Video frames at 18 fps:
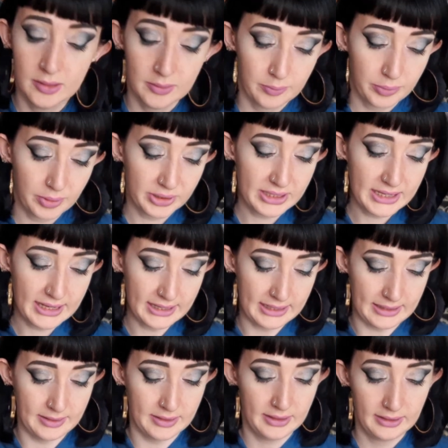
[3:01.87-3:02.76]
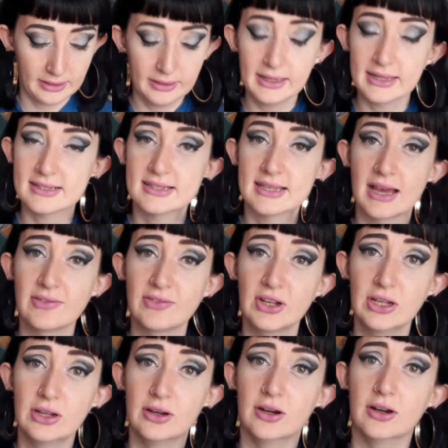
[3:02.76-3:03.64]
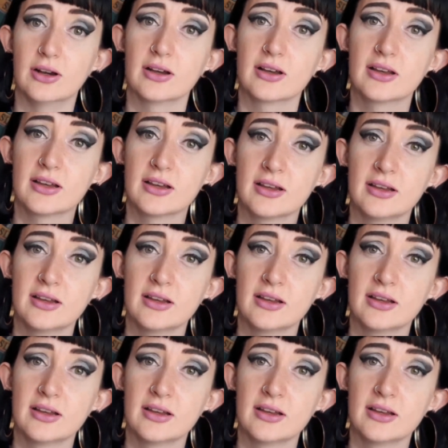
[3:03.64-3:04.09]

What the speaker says: But yeah, let's have a look